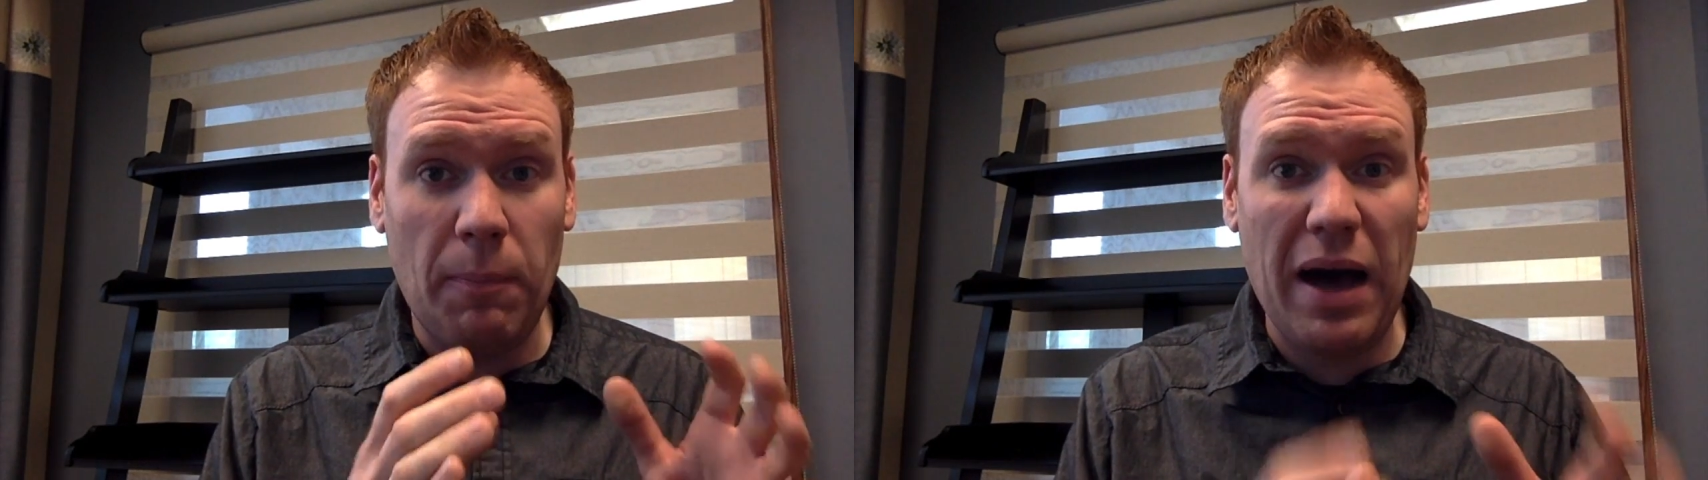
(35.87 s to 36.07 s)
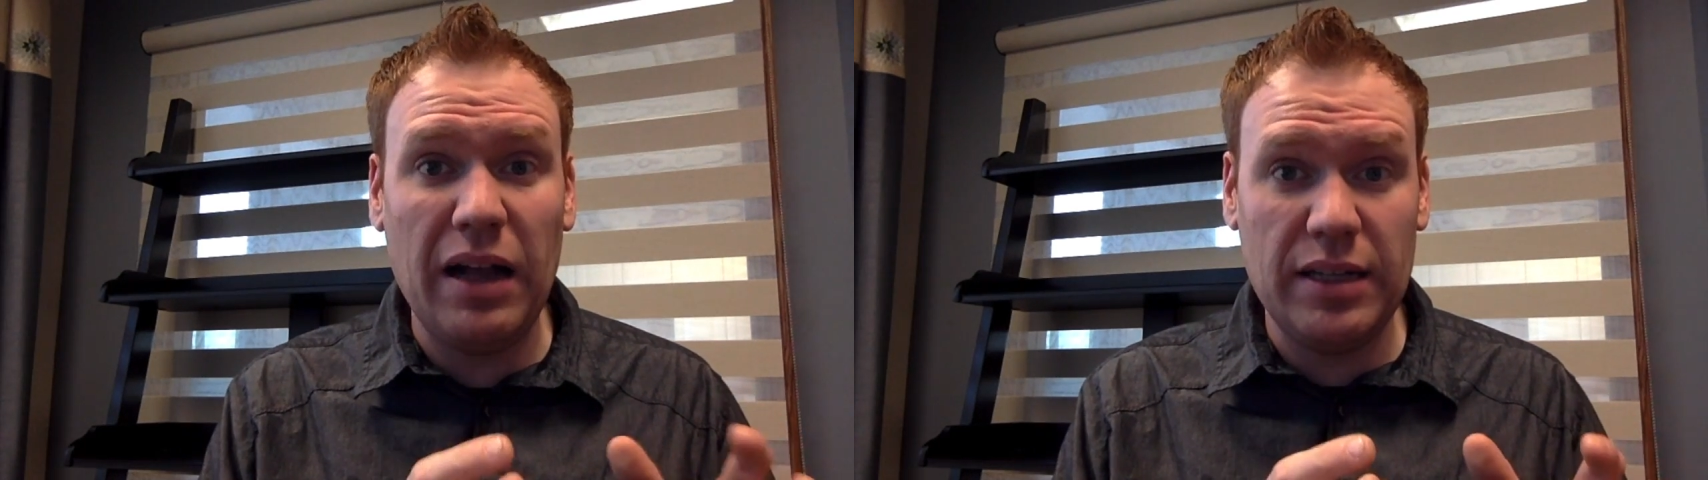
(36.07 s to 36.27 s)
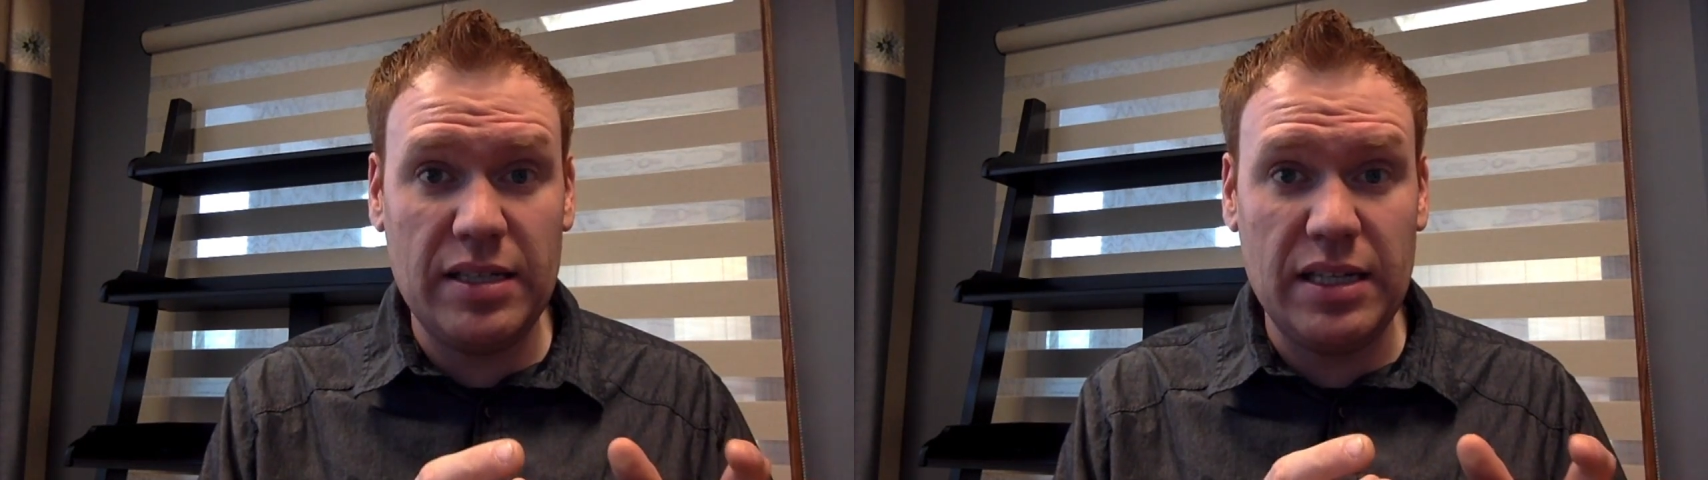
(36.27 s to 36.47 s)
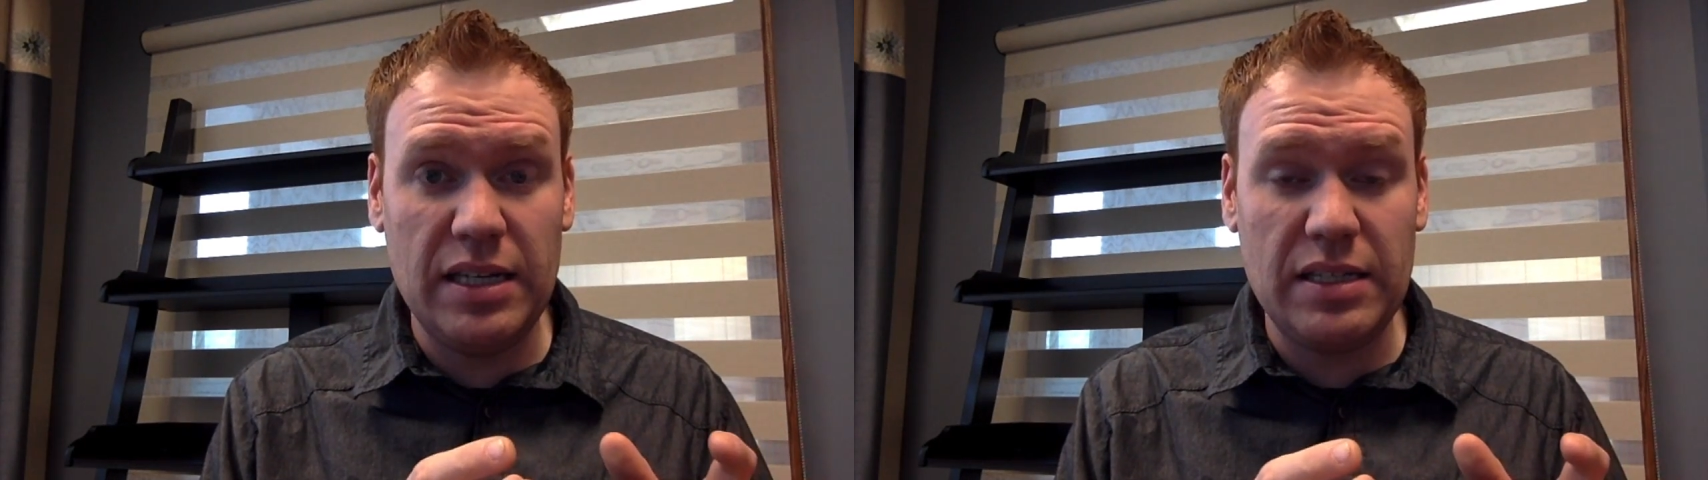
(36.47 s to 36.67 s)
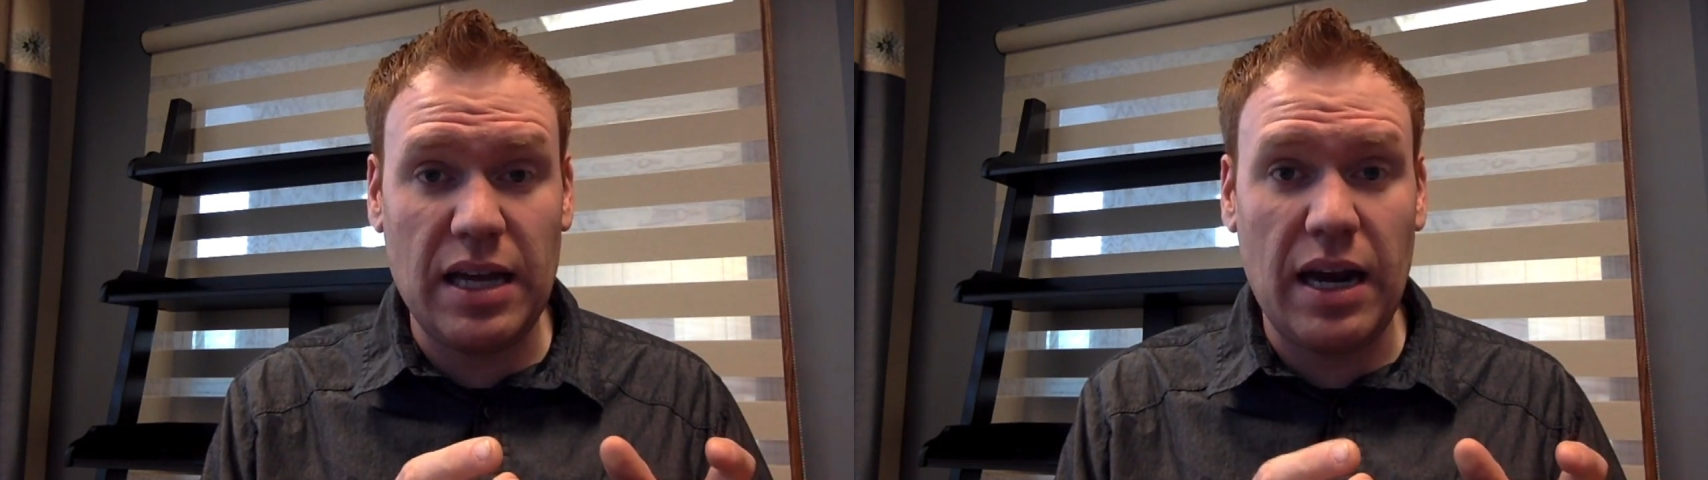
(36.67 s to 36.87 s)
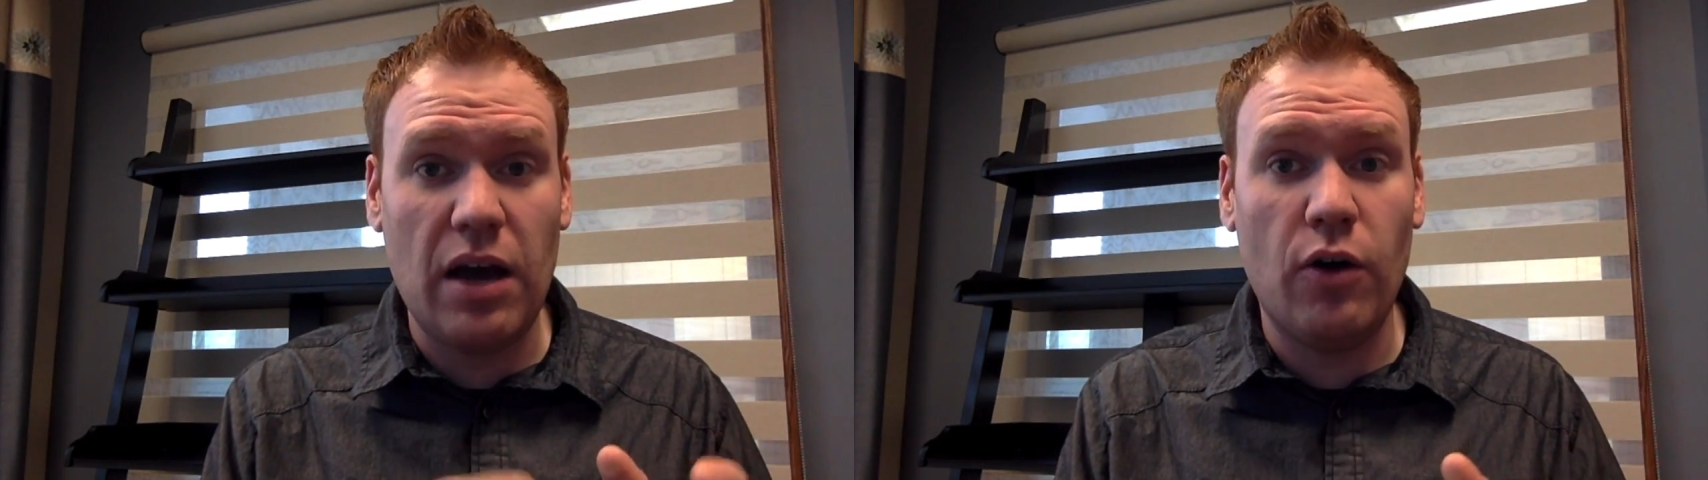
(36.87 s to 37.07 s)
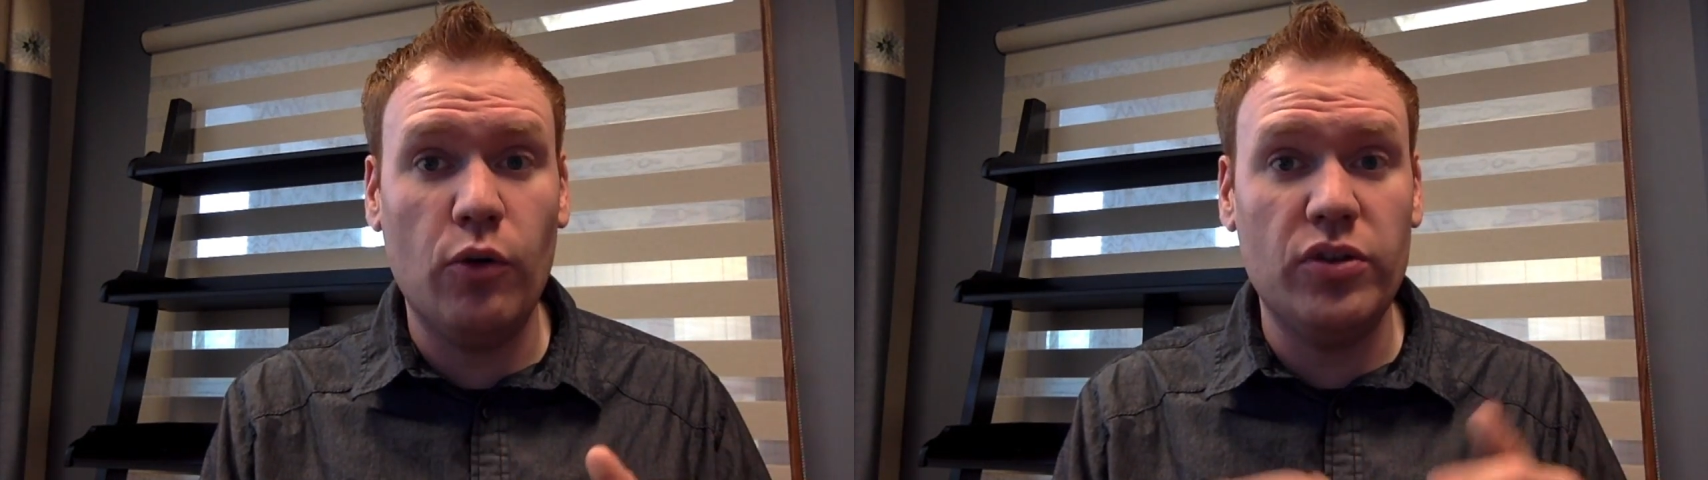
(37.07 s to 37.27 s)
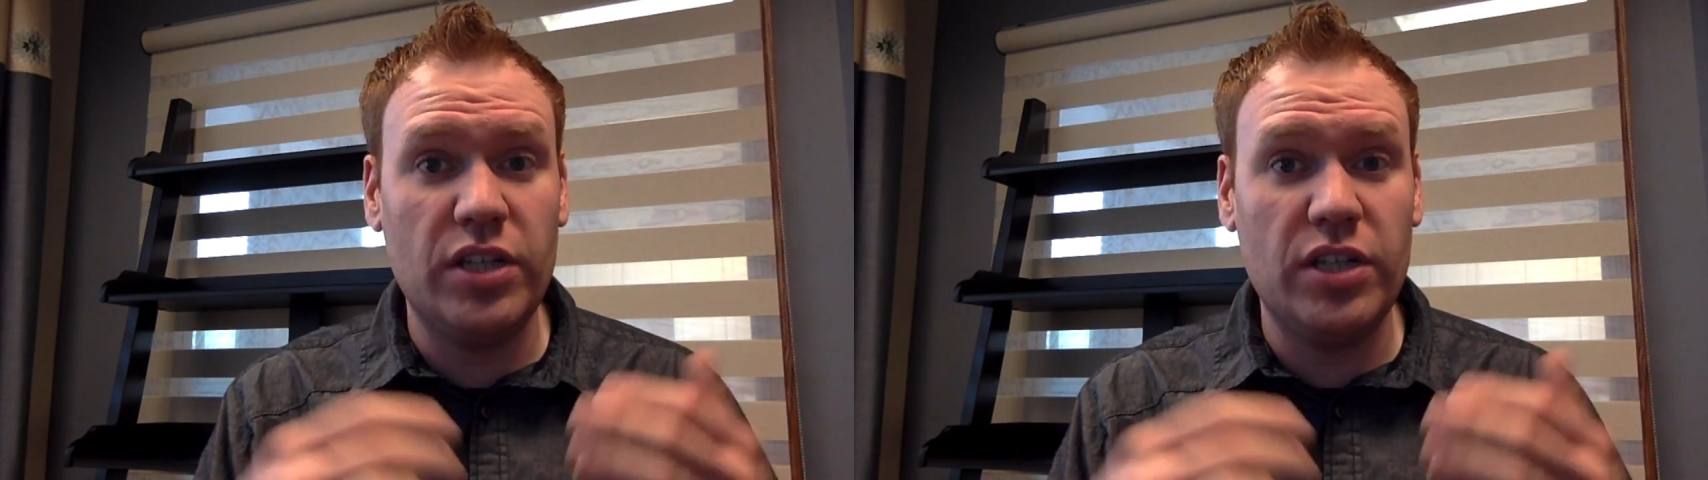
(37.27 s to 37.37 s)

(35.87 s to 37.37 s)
policies on how